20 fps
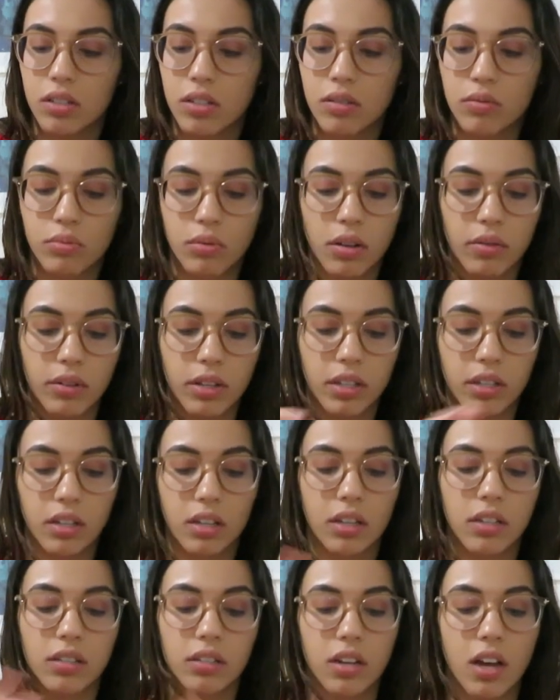It's probably,
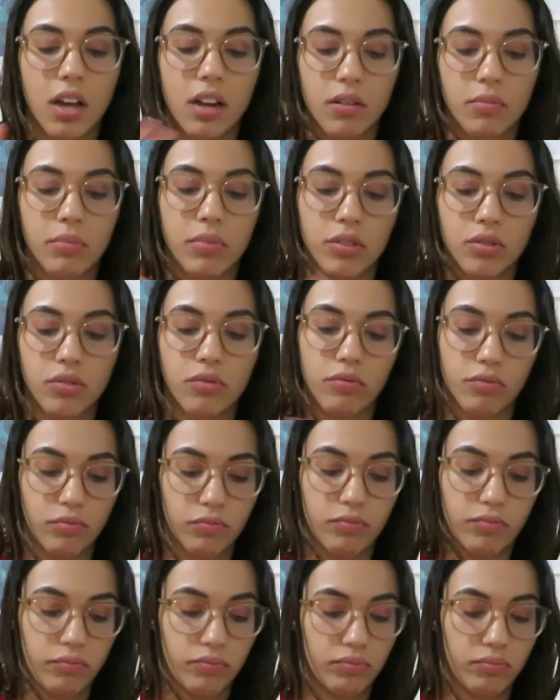I got a bunch of
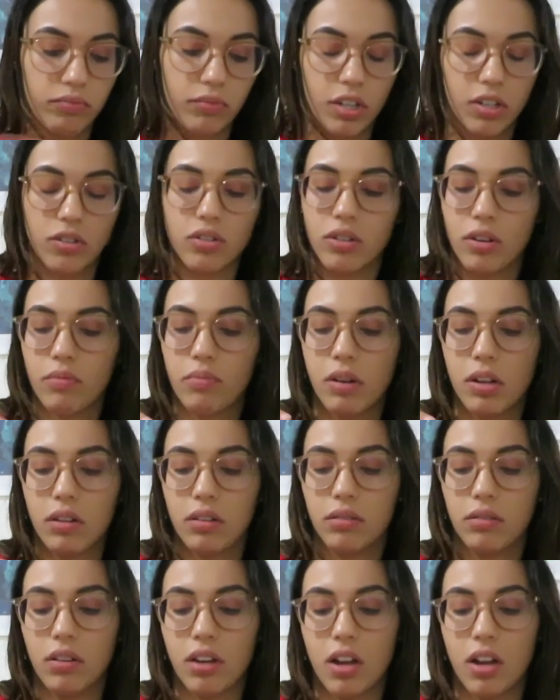eyeshadow,